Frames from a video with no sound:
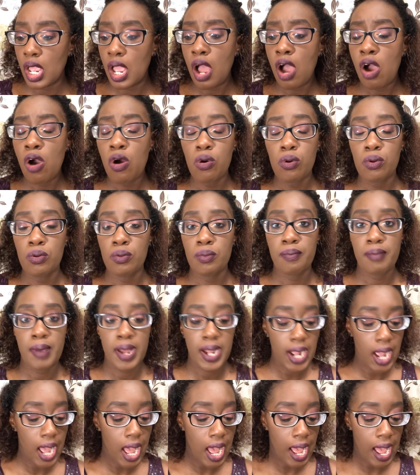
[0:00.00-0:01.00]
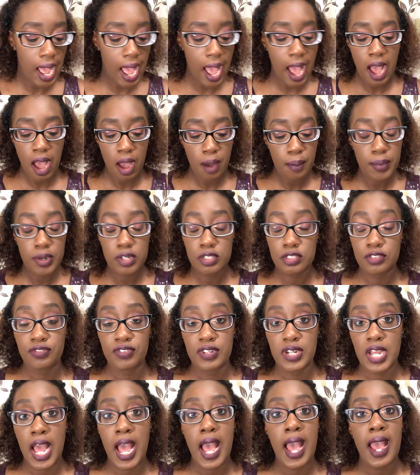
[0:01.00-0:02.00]
Oh my God, I almost
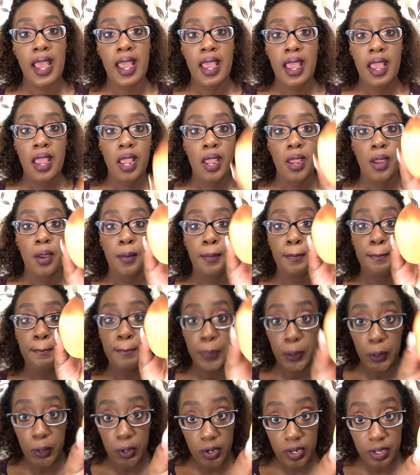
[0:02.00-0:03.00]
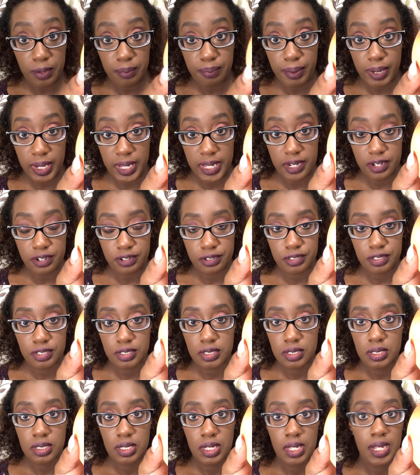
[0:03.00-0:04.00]
forgot. Beauty
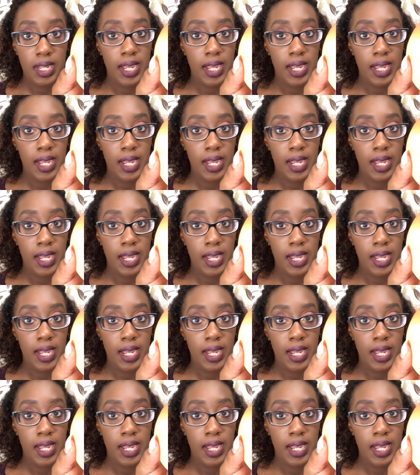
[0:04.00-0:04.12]
blenders.